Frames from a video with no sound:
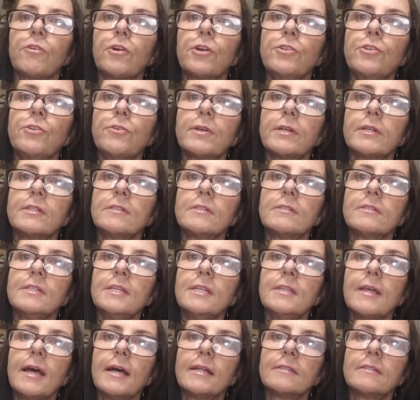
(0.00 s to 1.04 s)
and you can see
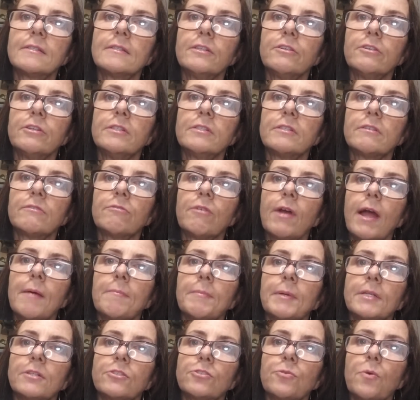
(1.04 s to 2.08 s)
that series of
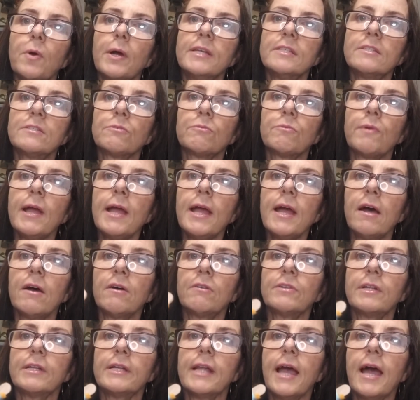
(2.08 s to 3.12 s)
wrapping twice
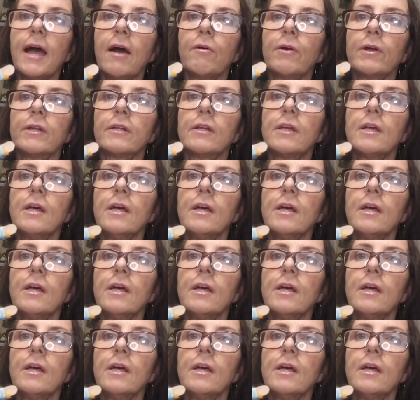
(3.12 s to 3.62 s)
around and how it